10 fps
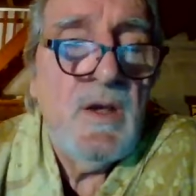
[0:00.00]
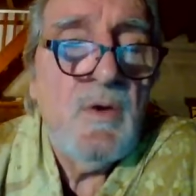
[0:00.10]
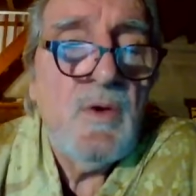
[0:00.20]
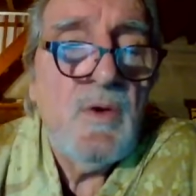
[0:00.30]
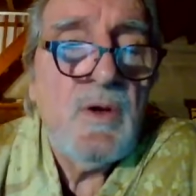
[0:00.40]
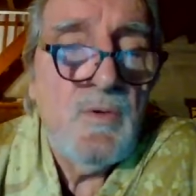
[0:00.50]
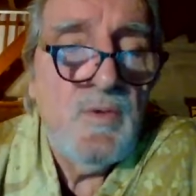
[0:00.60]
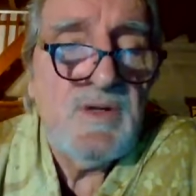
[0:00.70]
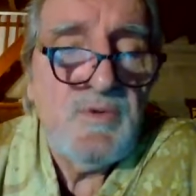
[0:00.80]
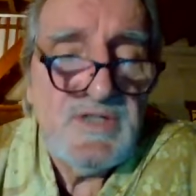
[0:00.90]
What
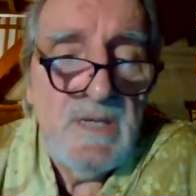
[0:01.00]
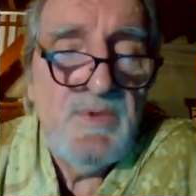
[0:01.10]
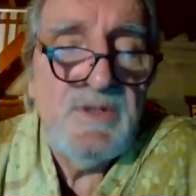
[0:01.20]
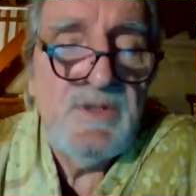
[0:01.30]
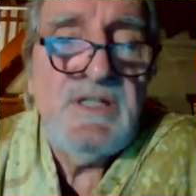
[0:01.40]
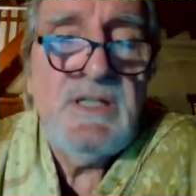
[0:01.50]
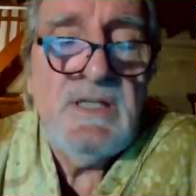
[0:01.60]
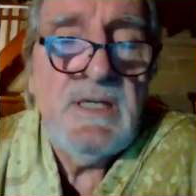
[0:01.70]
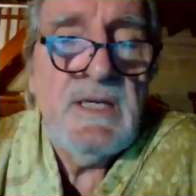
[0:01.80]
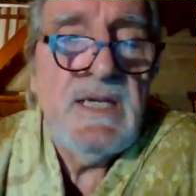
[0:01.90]
Krishnamurti
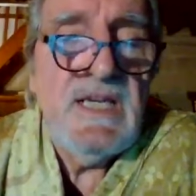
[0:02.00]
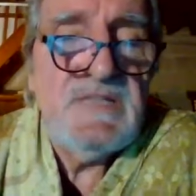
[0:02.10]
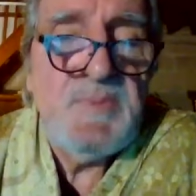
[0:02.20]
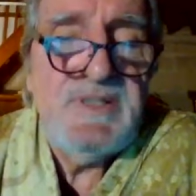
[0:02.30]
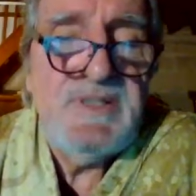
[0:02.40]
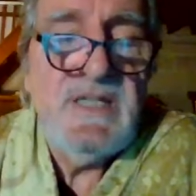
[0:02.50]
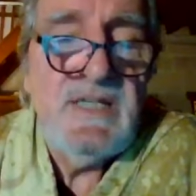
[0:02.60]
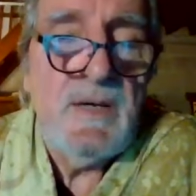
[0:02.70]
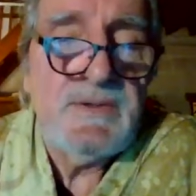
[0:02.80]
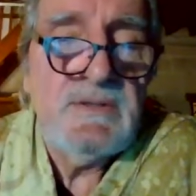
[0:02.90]
is pointing
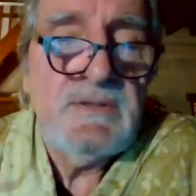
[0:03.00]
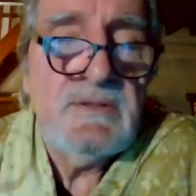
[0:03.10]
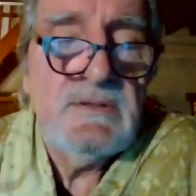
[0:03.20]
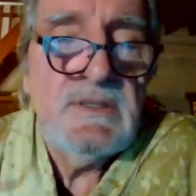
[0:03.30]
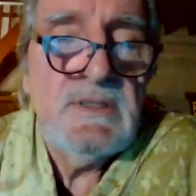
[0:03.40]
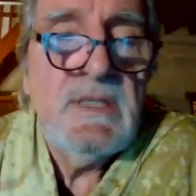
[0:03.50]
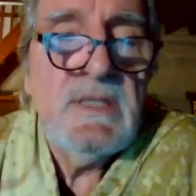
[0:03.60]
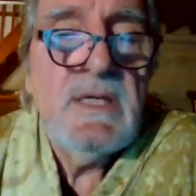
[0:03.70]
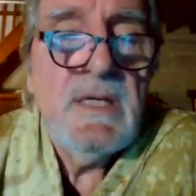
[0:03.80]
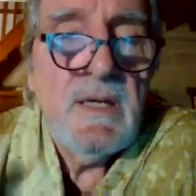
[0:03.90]
out.
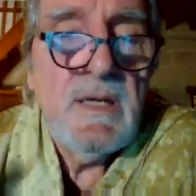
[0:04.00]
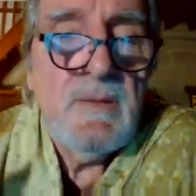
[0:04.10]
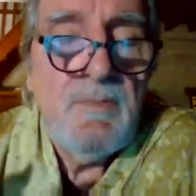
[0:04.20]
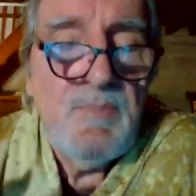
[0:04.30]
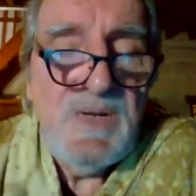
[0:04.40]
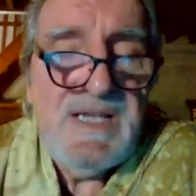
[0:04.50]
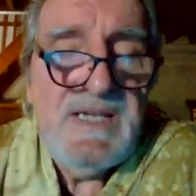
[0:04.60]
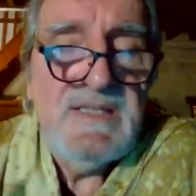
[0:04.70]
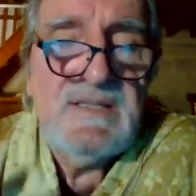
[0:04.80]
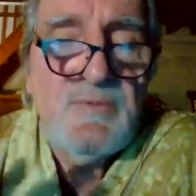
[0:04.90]

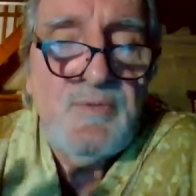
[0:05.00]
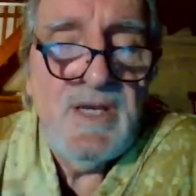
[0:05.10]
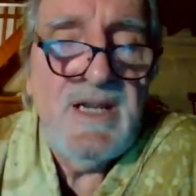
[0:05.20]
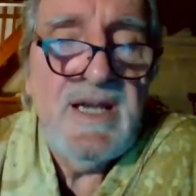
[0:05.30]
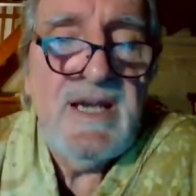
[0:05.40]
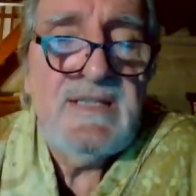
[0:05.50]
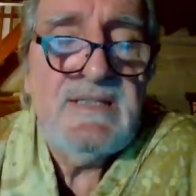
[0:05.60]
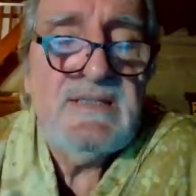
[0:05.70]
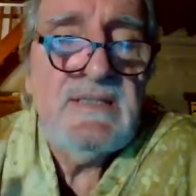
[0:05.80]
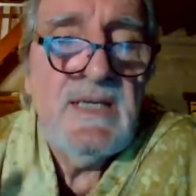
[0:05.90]
Please
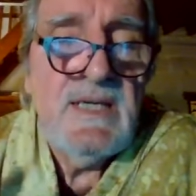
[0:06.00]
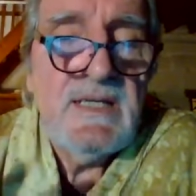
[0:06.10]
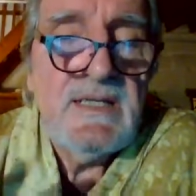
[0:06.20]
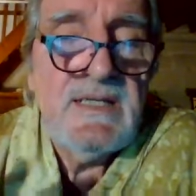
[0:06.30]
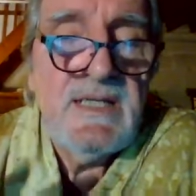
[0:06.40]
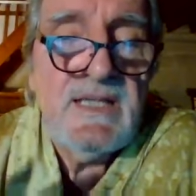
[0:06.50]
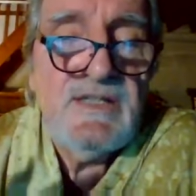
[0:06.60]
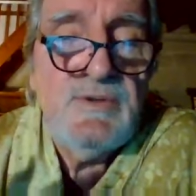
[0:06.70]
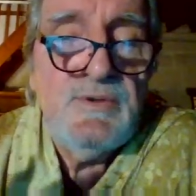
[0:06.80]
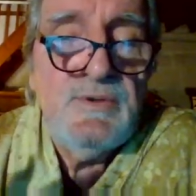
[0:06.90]
realize
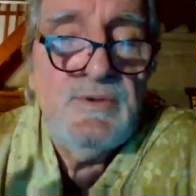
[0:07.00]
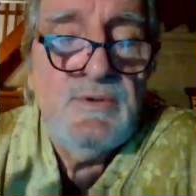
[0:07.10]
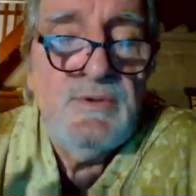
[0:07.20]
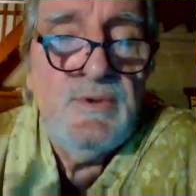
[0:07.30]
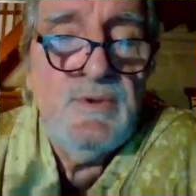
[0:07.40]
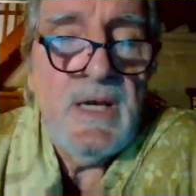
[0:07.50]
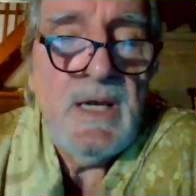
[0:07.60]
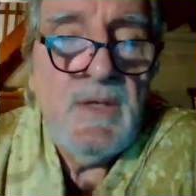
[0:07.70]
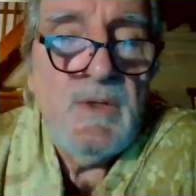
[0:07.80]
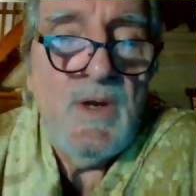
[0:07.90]
that you
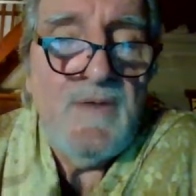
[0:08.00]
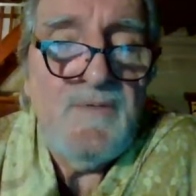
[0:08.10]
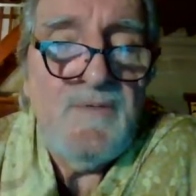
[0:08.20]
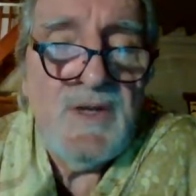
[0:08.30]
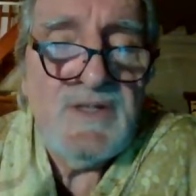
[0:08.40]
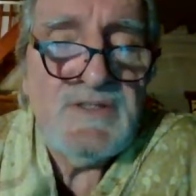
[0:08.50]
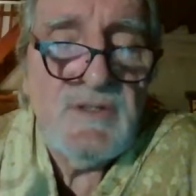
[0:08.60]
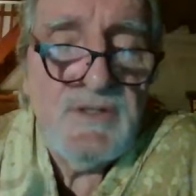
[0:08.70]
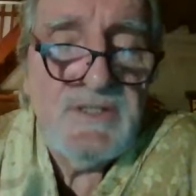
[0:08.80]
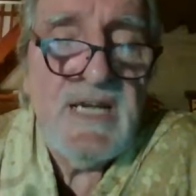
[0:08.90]
have lost
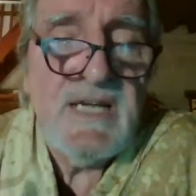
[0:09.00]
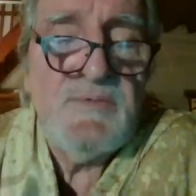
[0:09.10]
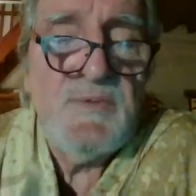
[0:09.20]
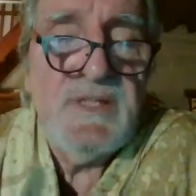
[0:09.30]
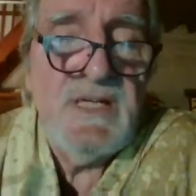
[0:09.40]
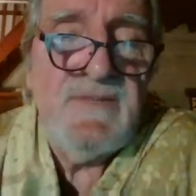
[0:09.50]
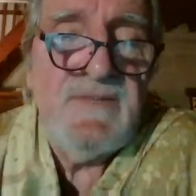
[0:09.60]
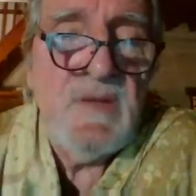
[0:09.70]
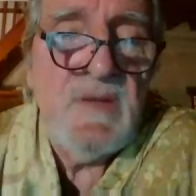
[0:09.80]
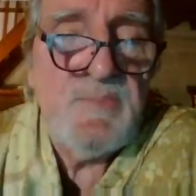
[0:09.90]
contact with the
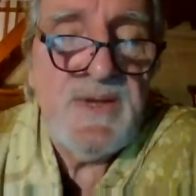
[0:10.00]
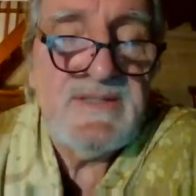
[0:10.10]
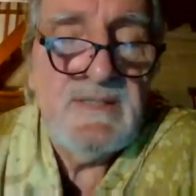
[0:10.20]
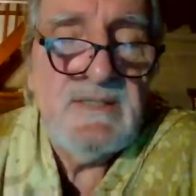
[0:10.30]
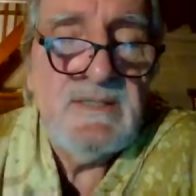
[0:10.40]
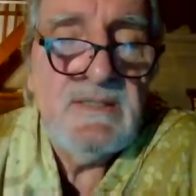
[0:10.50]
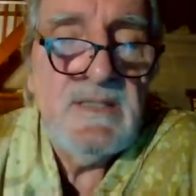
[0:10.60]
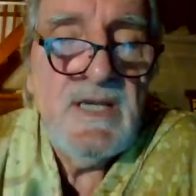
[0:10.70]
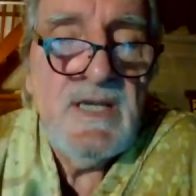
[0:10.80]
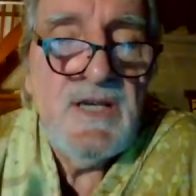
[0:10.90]
living present,
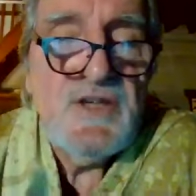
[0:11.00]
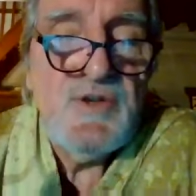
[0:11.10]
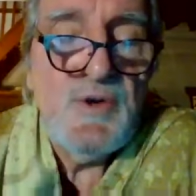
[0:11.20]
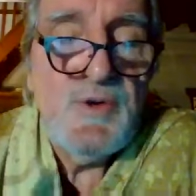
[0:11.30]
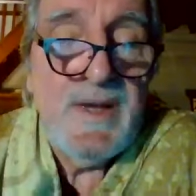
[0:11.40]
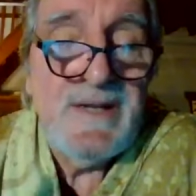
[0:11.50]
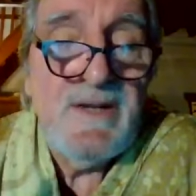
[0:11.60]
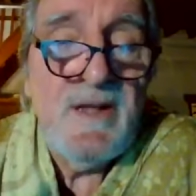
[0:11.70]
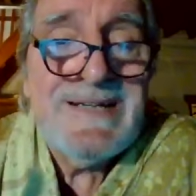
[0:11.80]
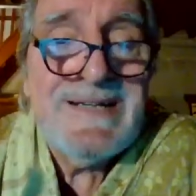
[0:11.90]
so you are
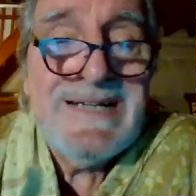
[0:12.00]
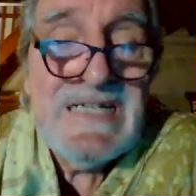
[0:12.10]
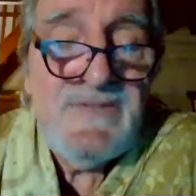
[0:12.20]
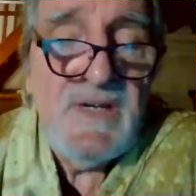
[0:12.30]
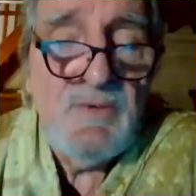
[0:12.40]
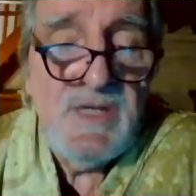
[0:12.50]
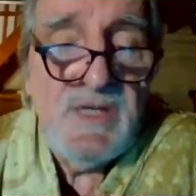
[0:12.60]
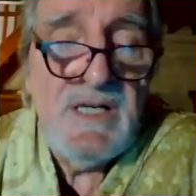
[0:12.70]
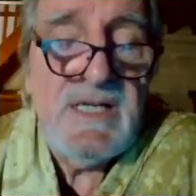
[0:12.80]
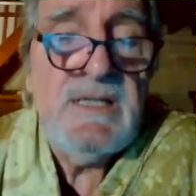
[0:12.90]
not living
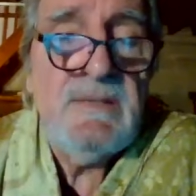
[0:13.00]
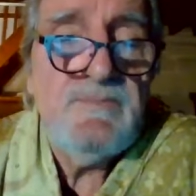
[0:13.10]
really.